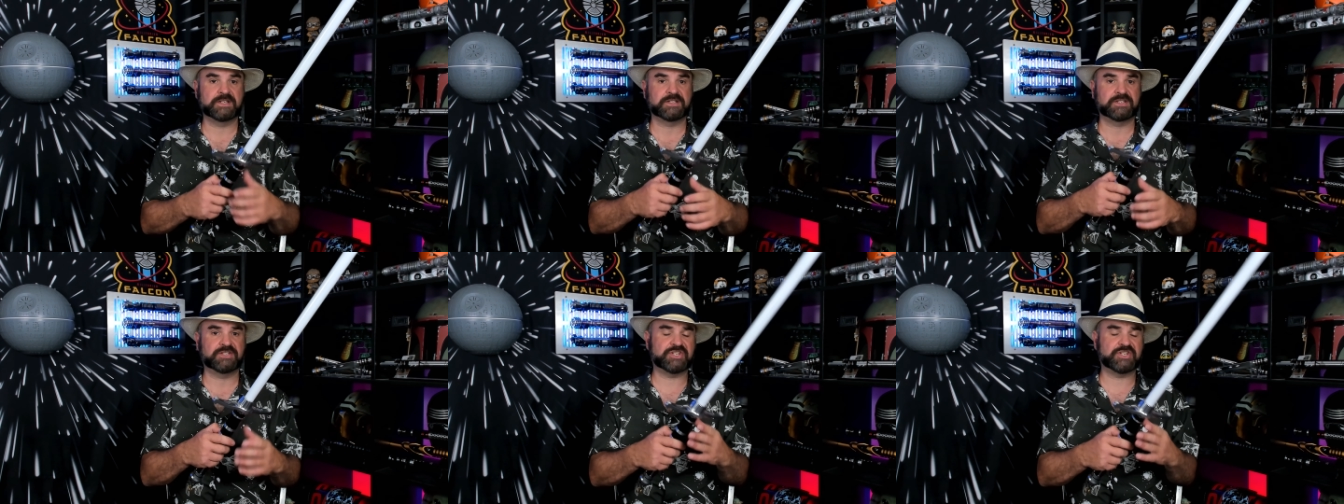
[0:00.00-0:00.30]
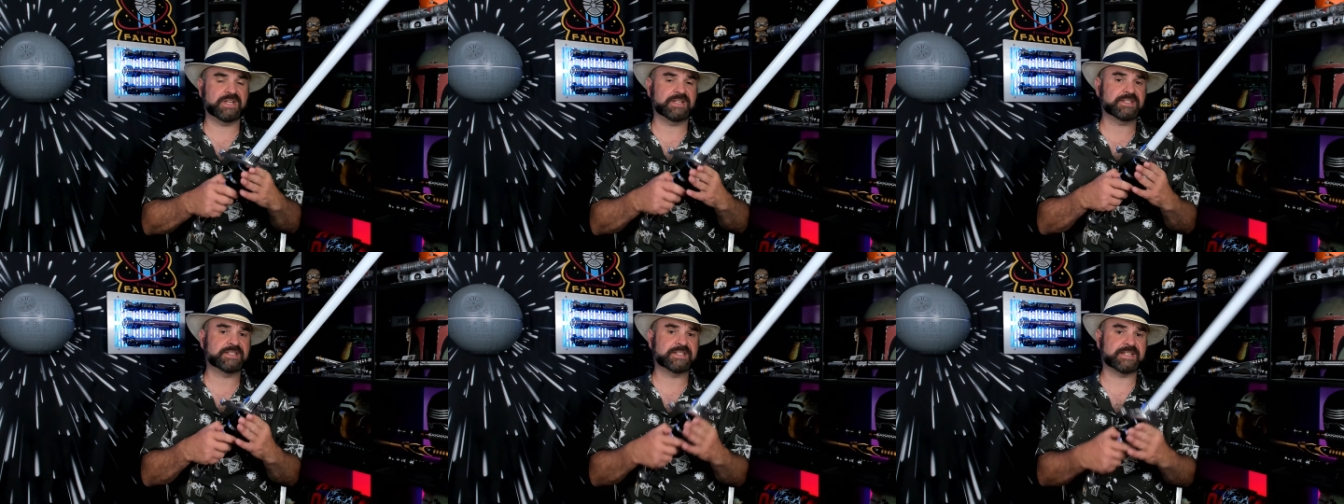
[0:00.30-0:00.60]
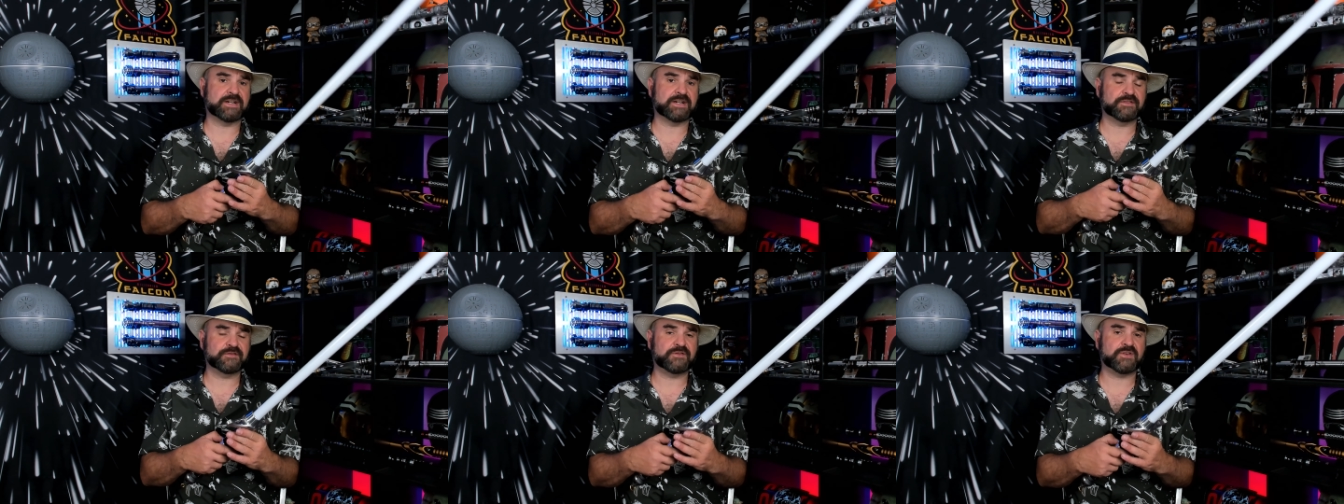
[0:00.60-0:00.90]
To change
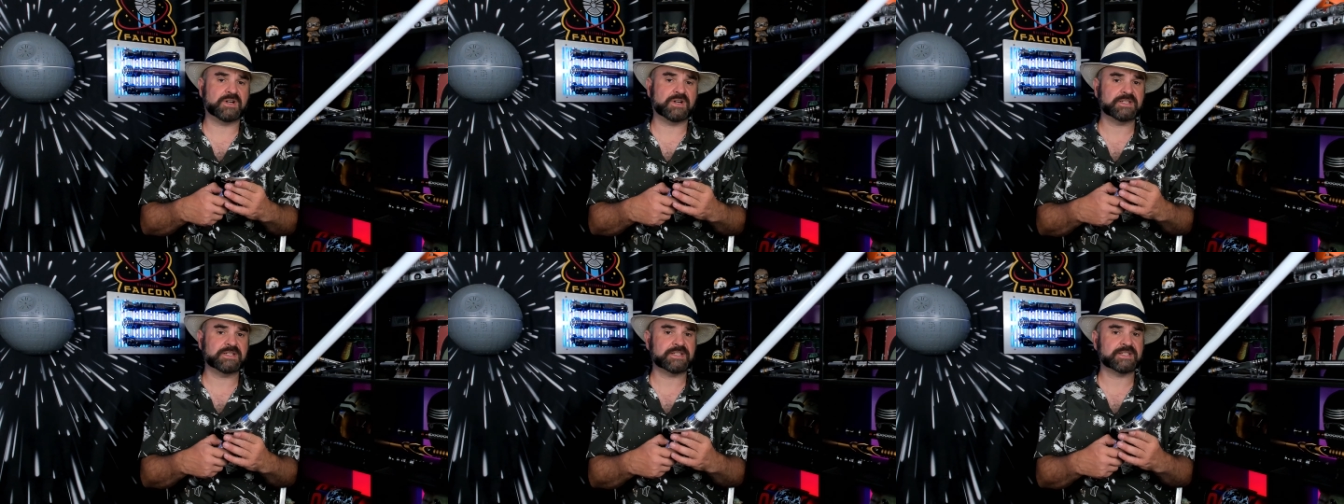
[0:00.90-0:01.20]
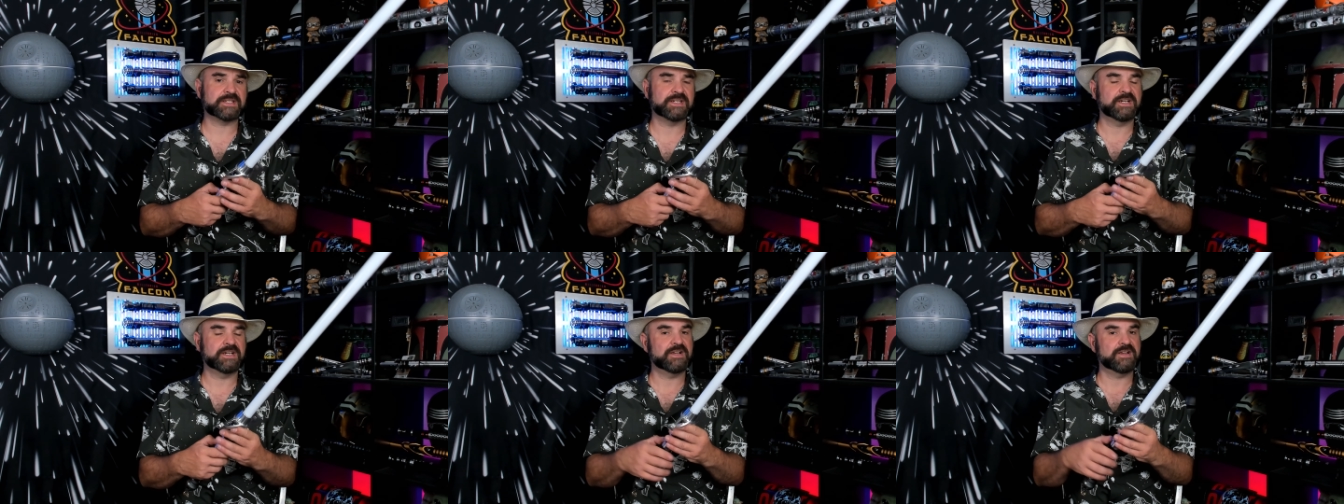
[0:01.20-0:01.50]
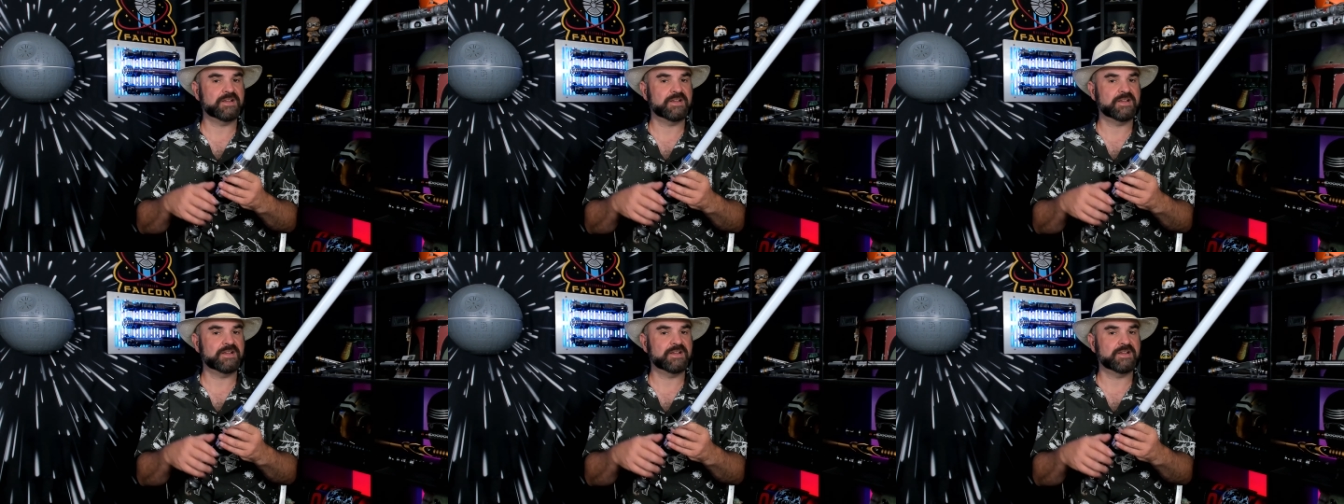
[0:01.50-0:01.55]
sound fonts,